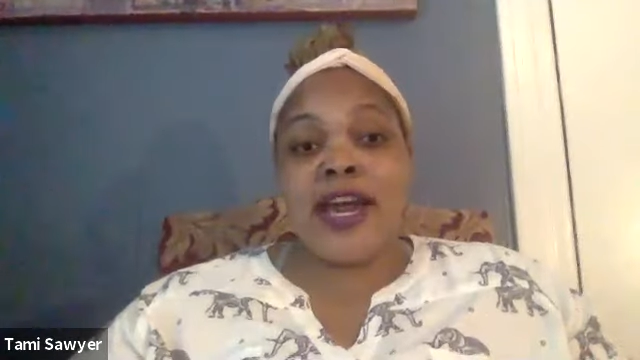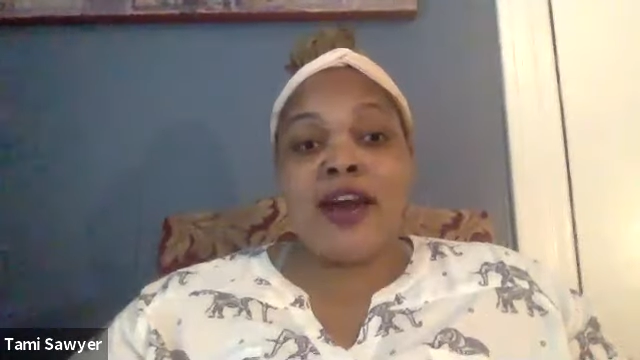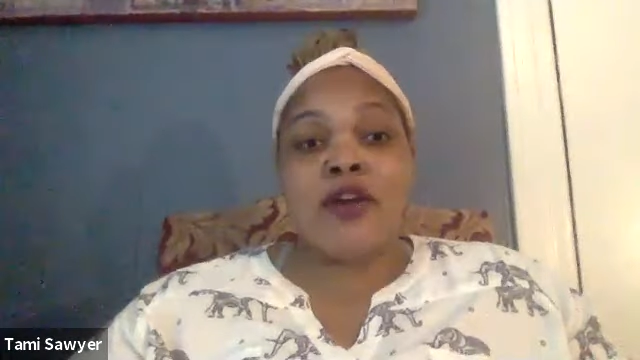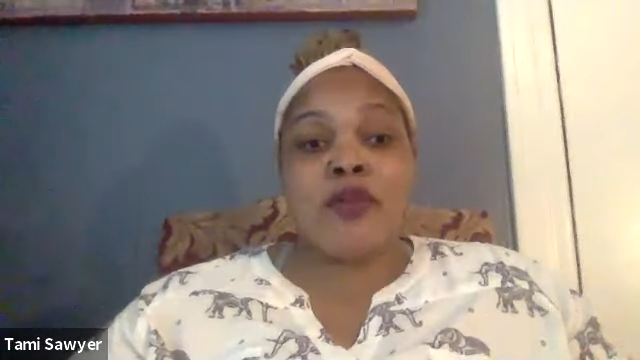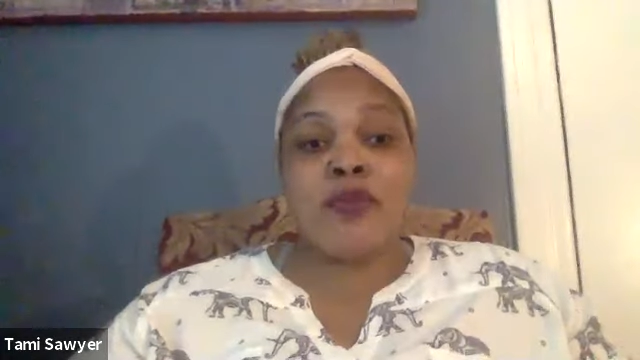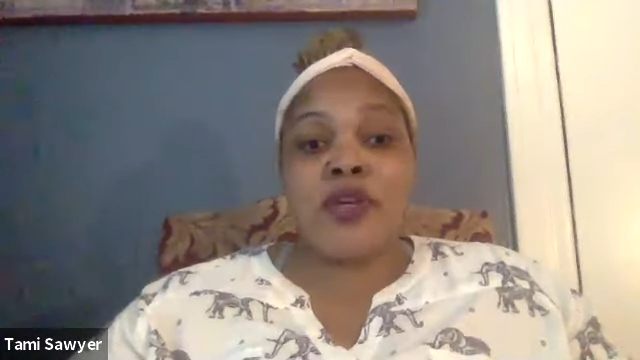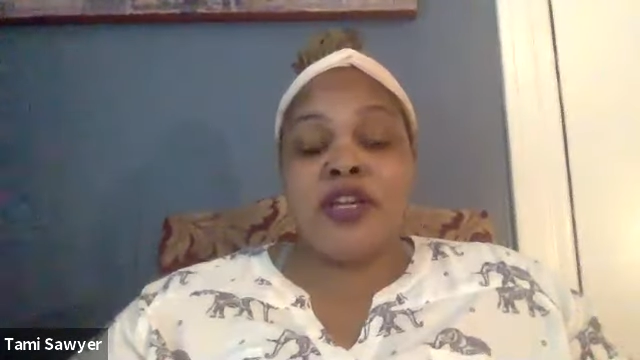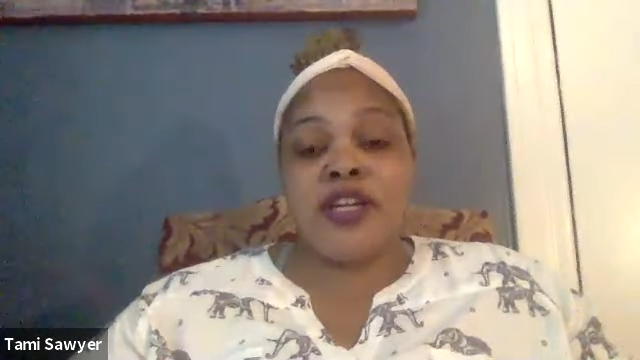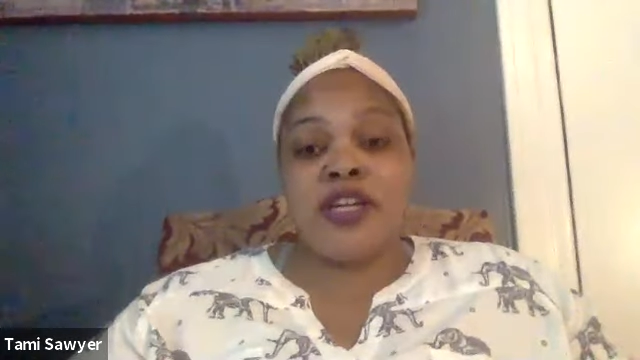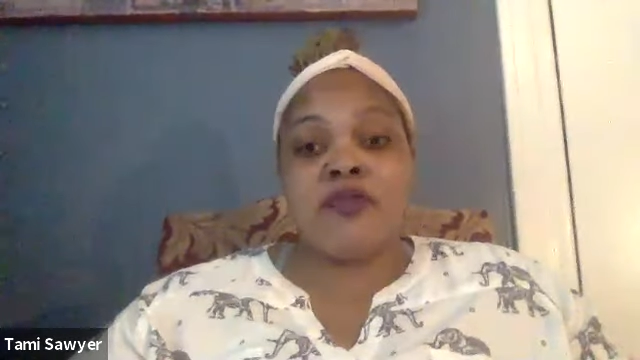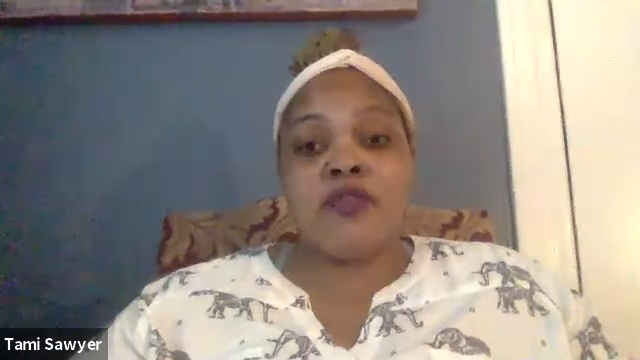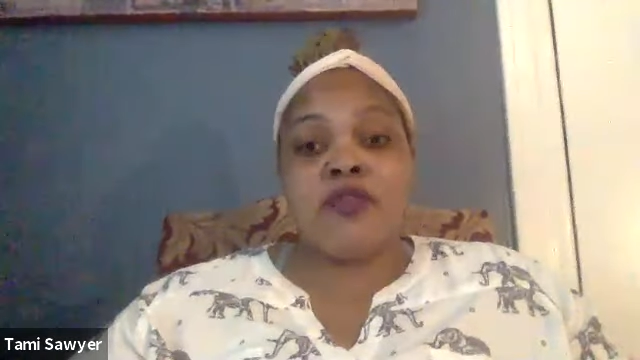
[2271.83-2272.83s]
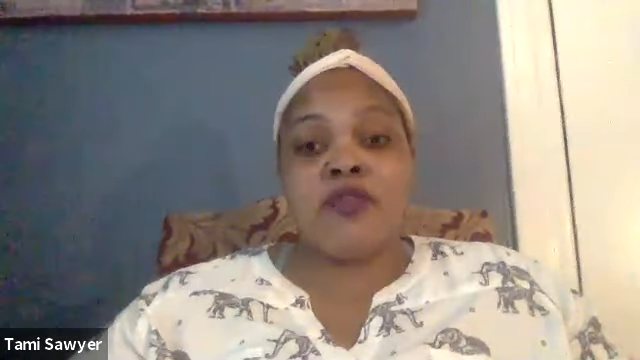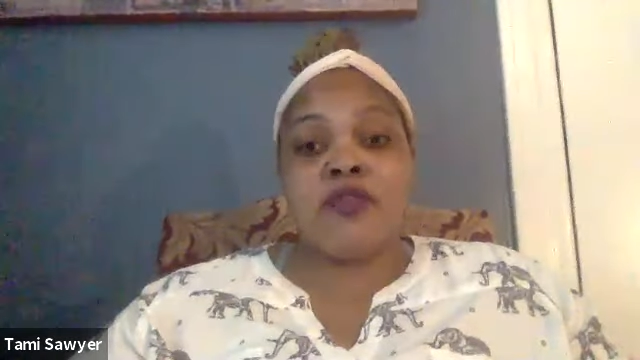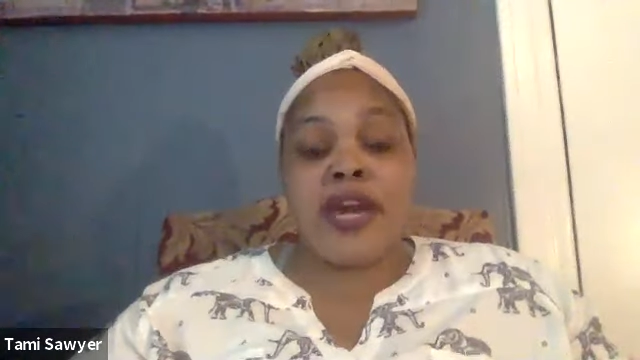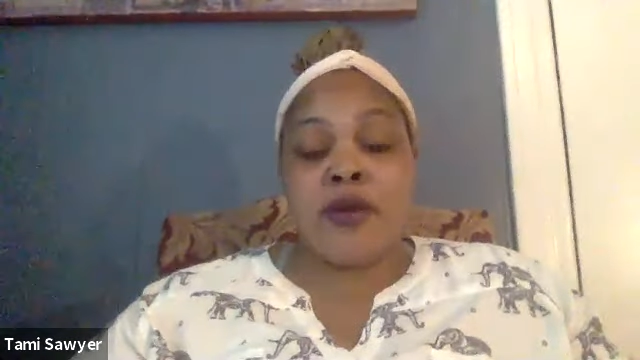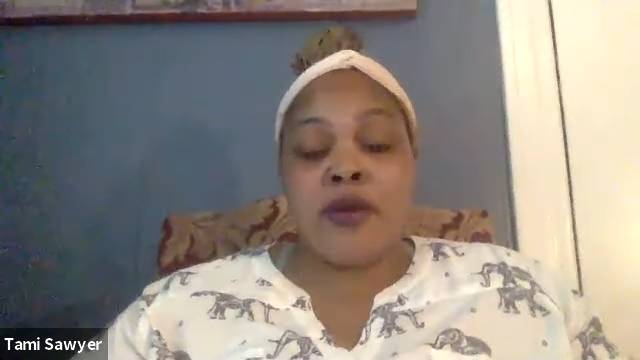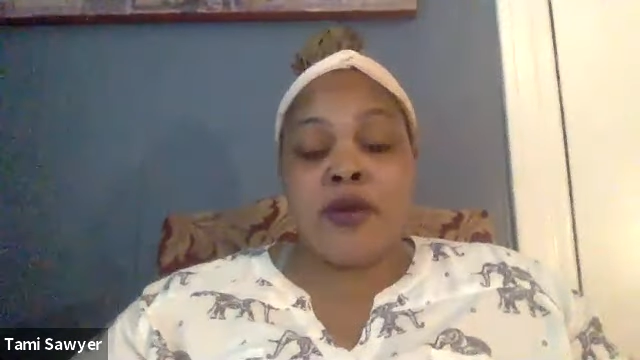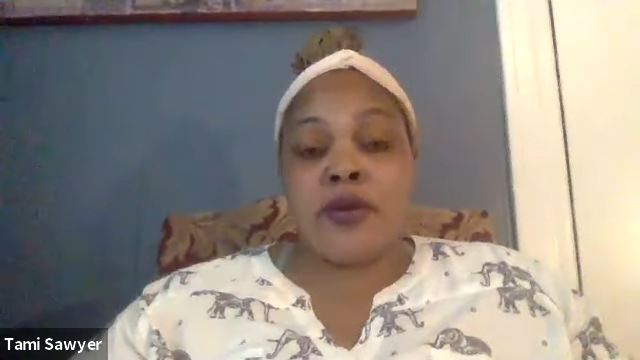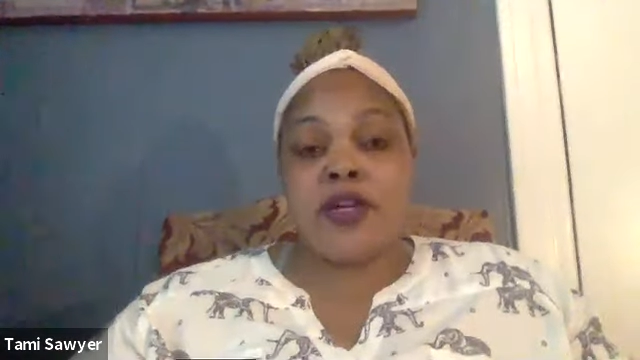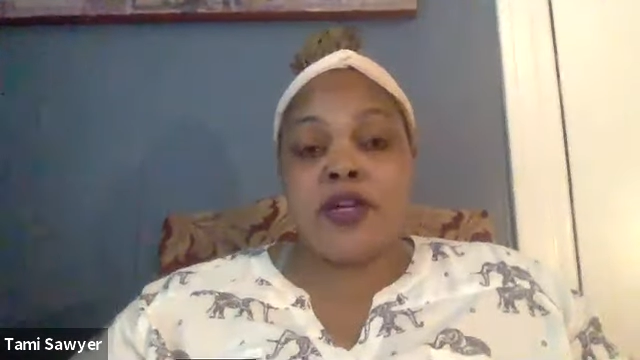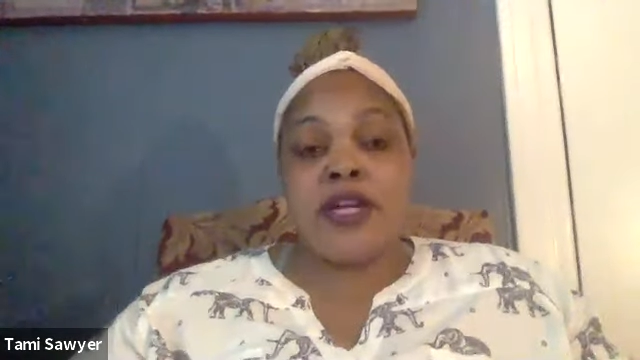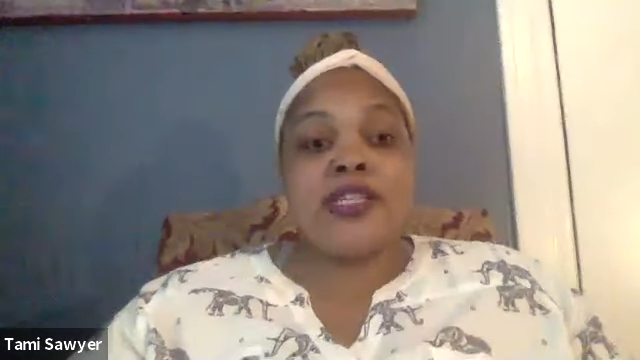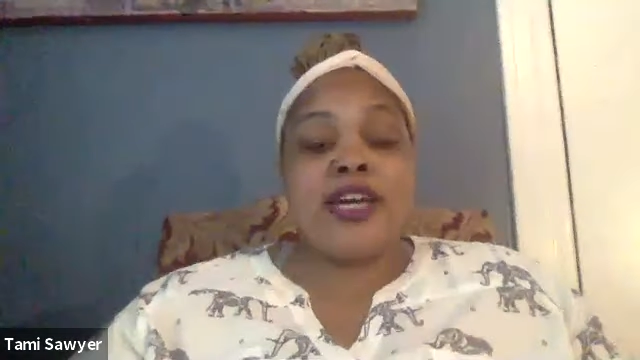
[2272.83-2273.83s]
How are we going to give up
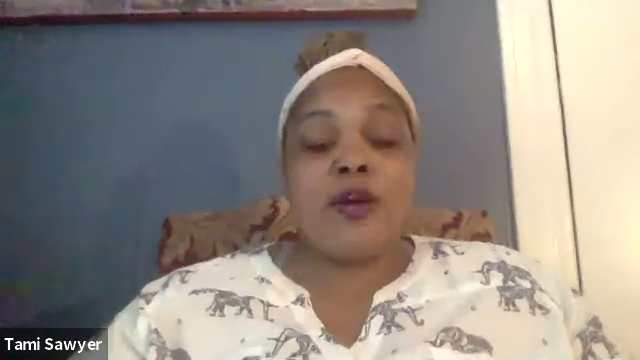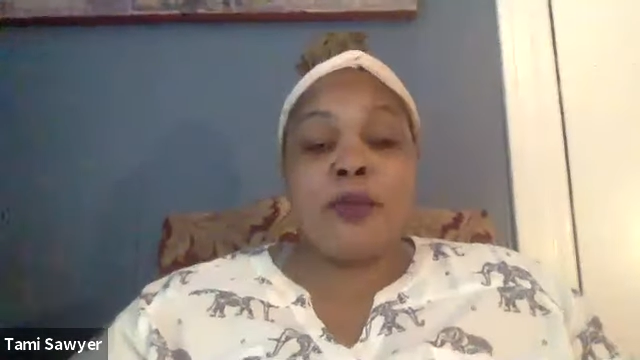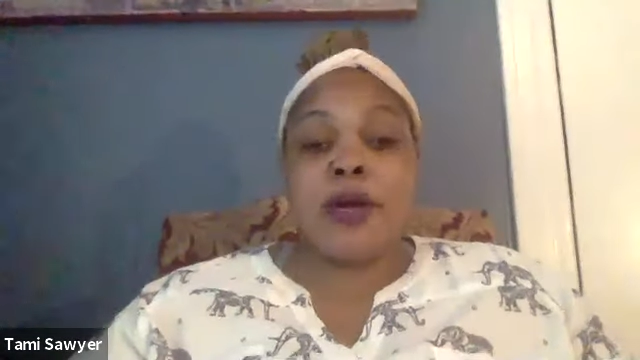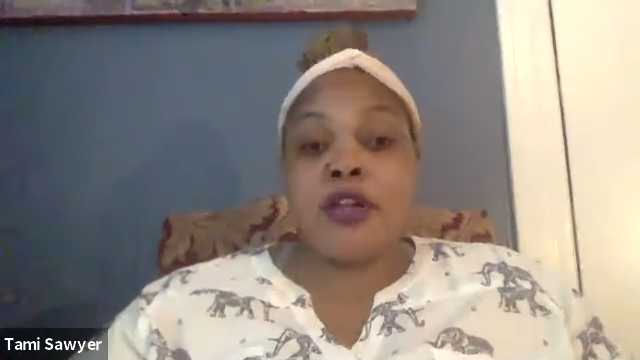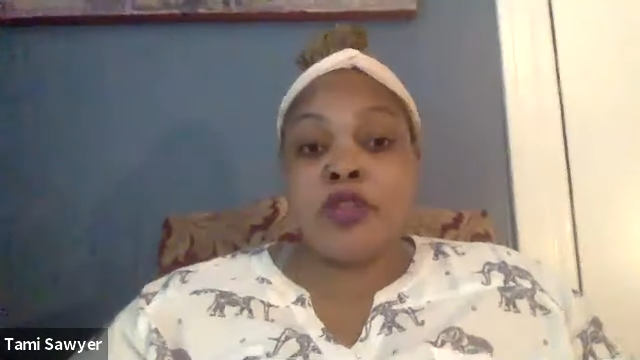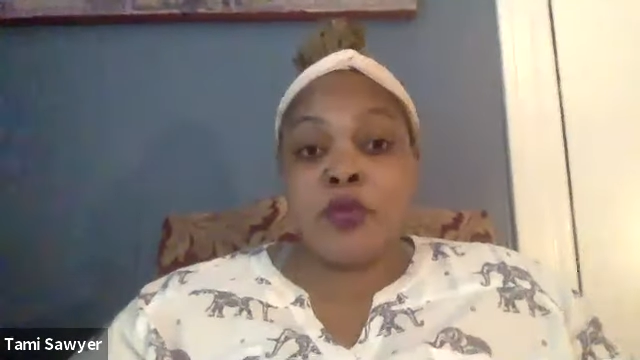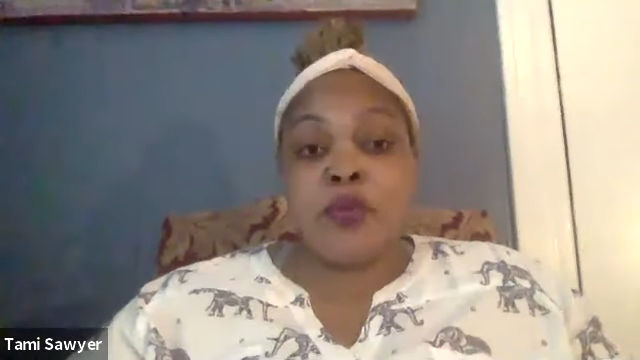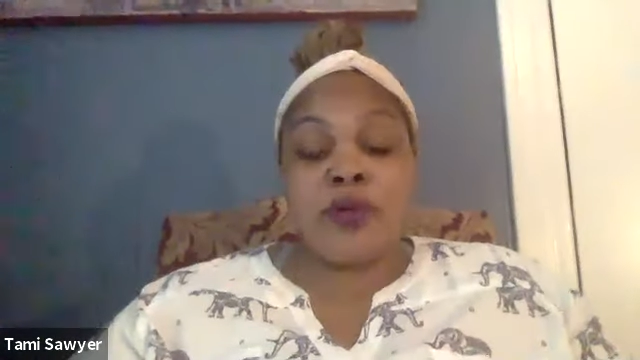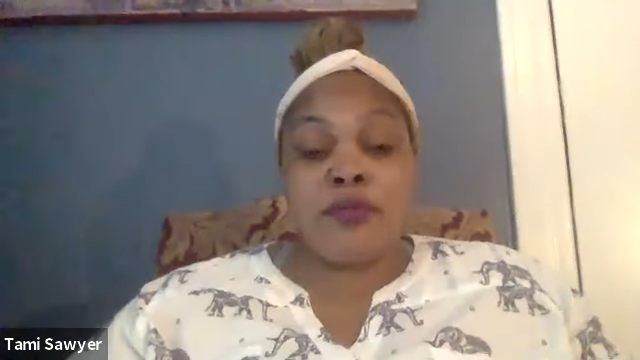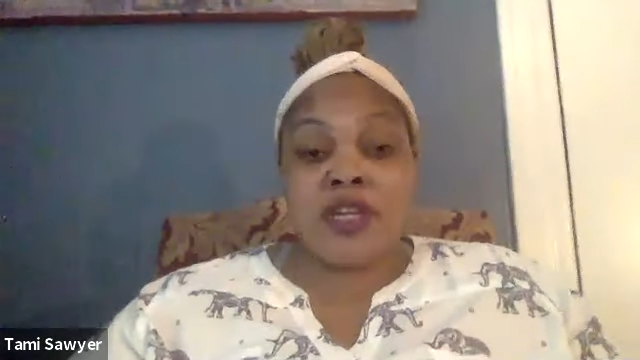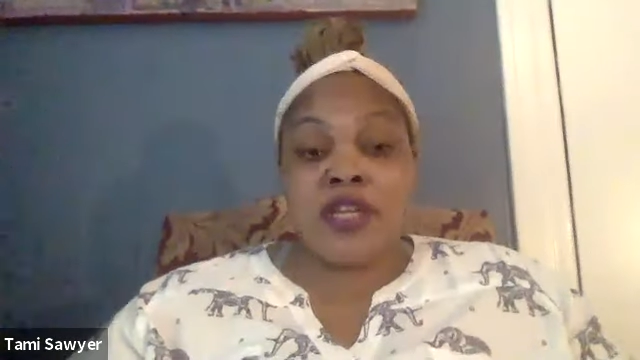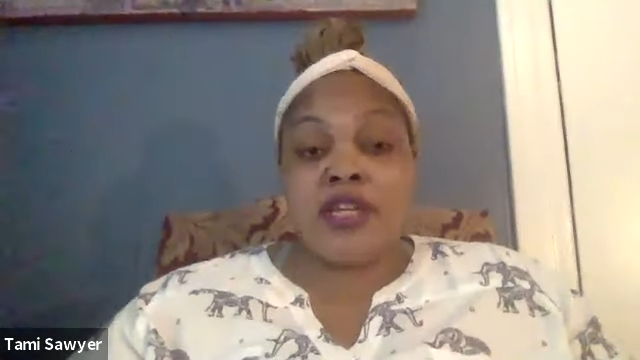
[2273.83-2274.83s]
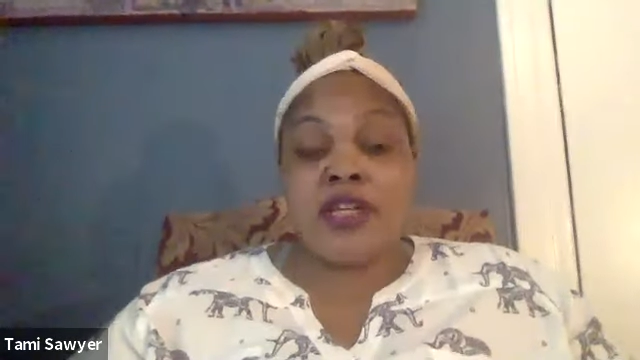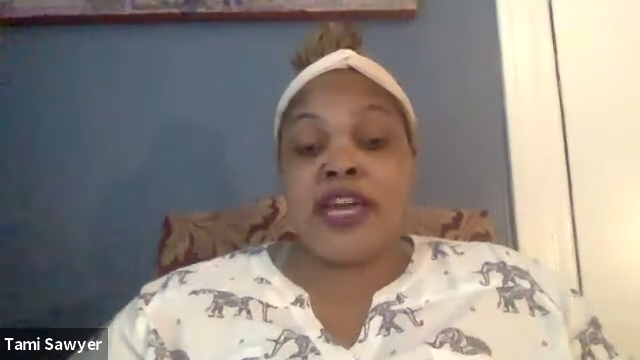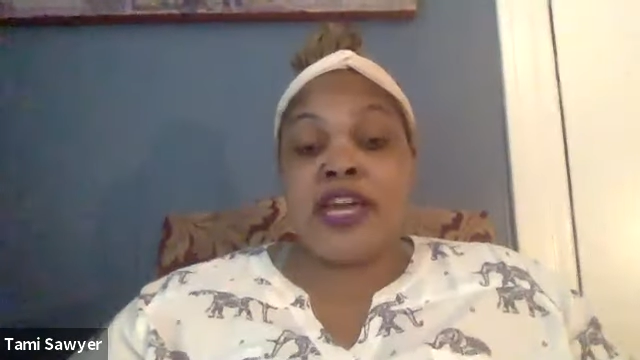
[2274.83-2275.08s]
power to help other women,